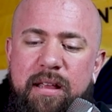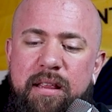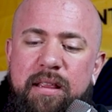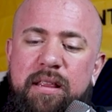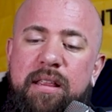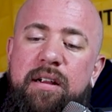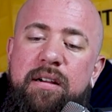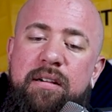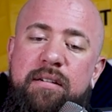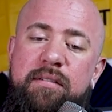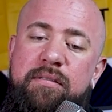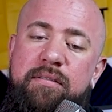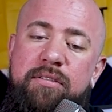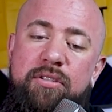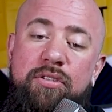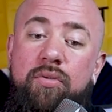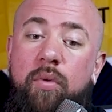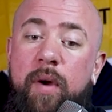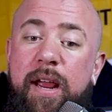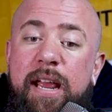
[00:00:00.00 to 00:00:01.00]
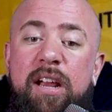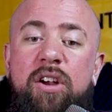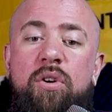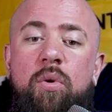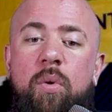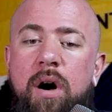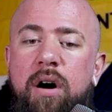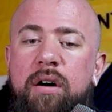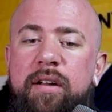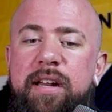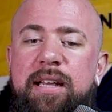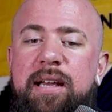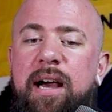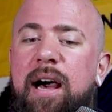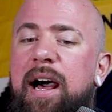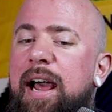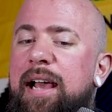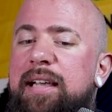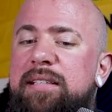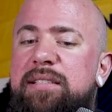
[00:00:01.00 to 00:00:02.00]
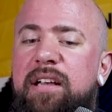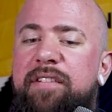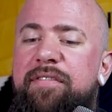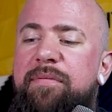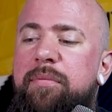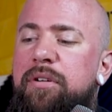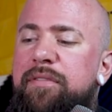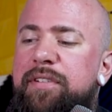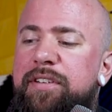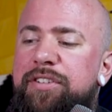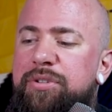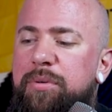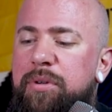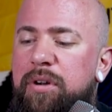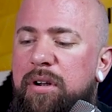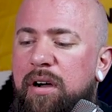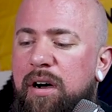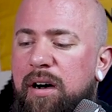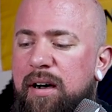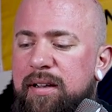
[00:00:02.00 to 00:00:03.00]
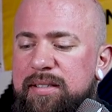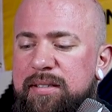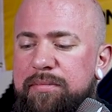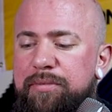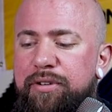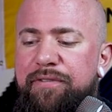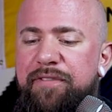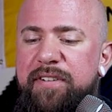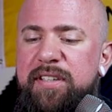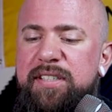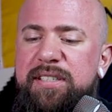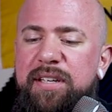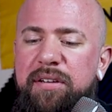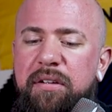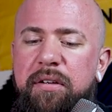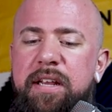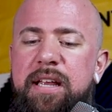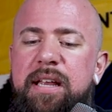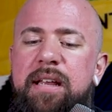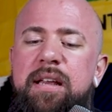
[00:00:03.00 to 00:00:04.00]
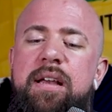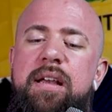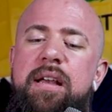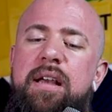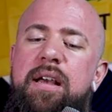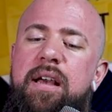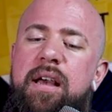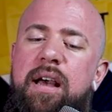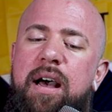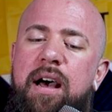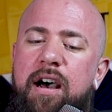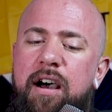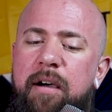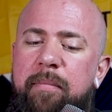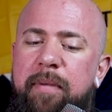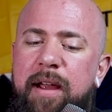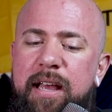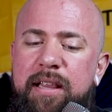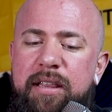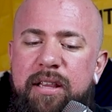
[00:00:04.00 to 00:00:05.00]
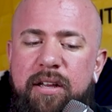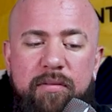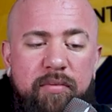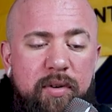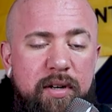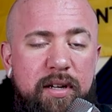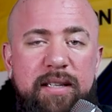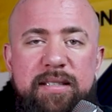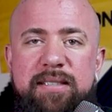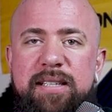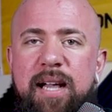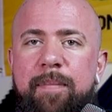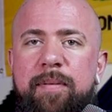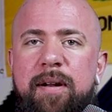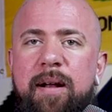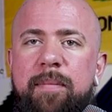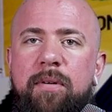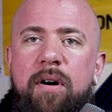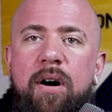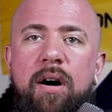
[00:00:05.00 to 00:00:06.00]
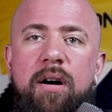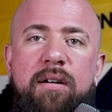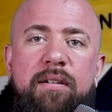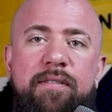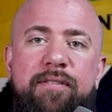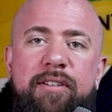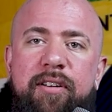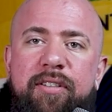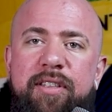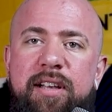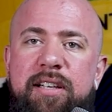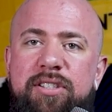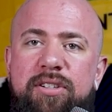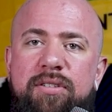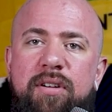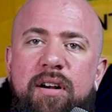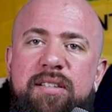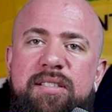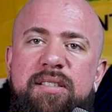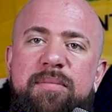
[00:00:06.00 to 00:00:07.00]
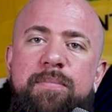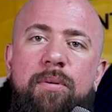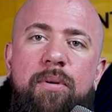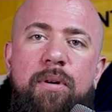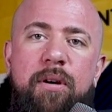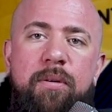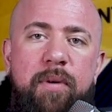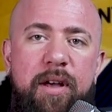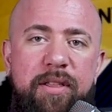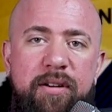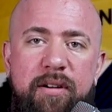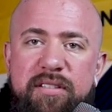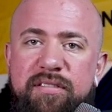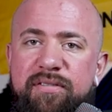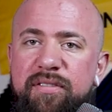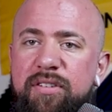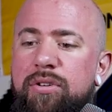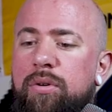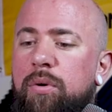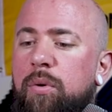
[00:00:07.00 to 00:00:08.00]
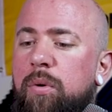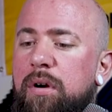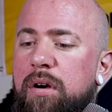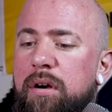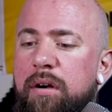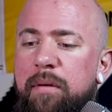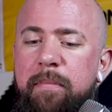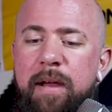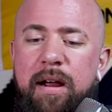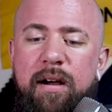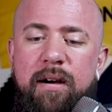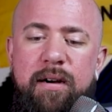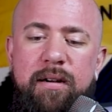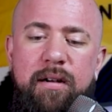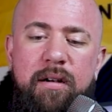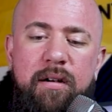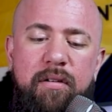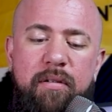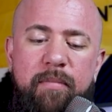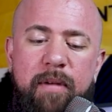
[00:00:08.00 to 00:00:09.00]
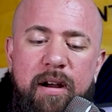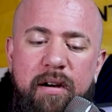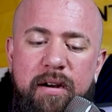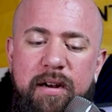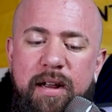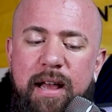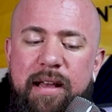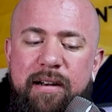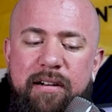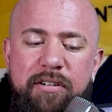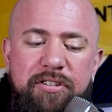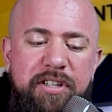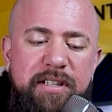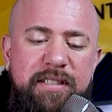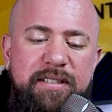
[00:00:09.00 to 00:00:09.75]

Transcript: They're great quality guys. They've moved into an awesome new facility and they're really stepping up all of their things across the board, whether it's for Core, Merica, or Merica Energy.